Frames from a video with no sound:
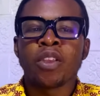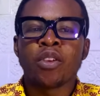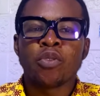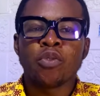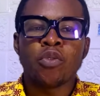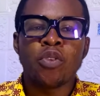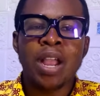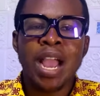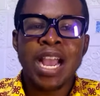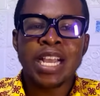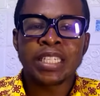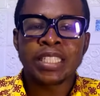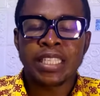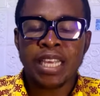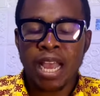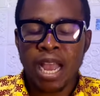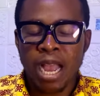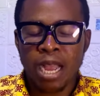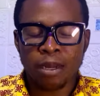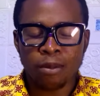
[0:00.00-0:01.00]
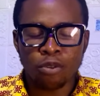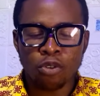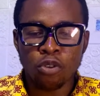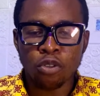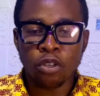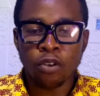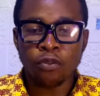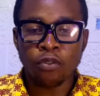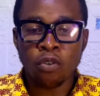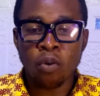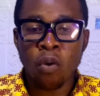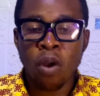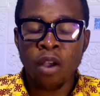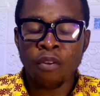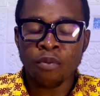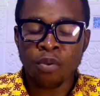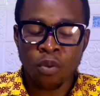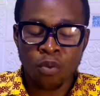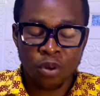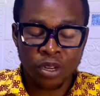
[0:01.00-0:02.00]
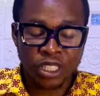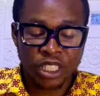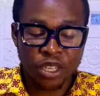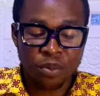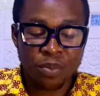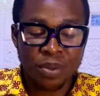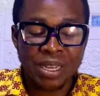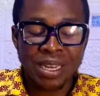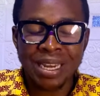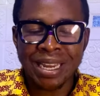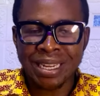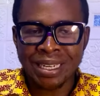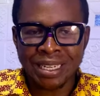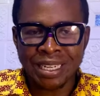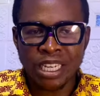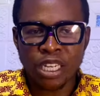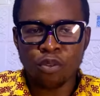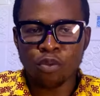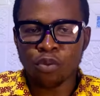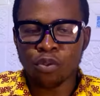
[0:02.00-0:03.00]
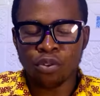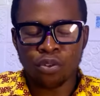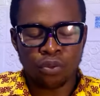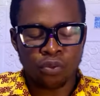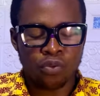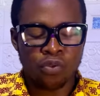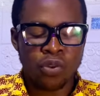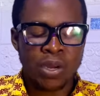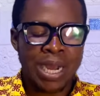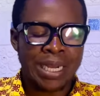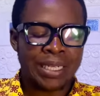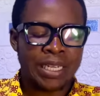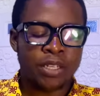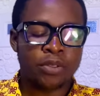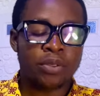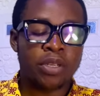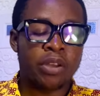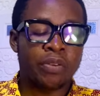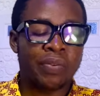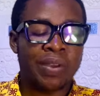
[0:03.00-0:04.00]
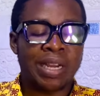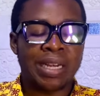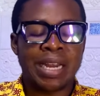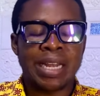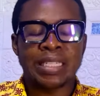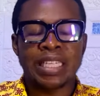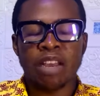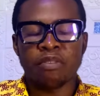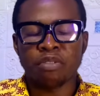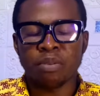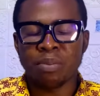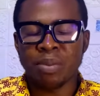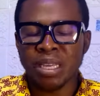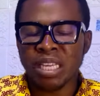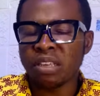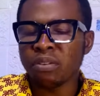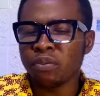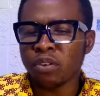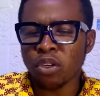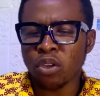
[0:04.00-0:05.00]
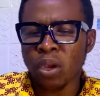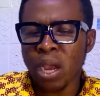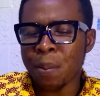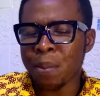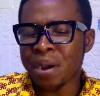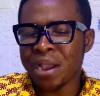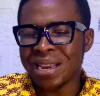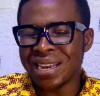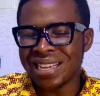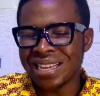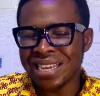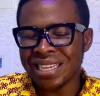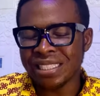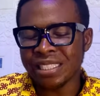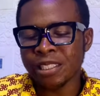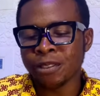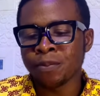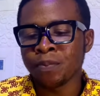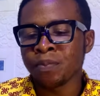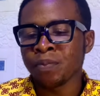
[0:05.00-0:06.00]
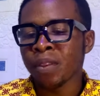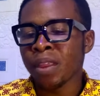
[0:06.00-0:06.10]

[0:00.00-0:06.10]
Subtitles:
You guys, those of you who have been watching me lately will attest to the fact that I've been making video about education,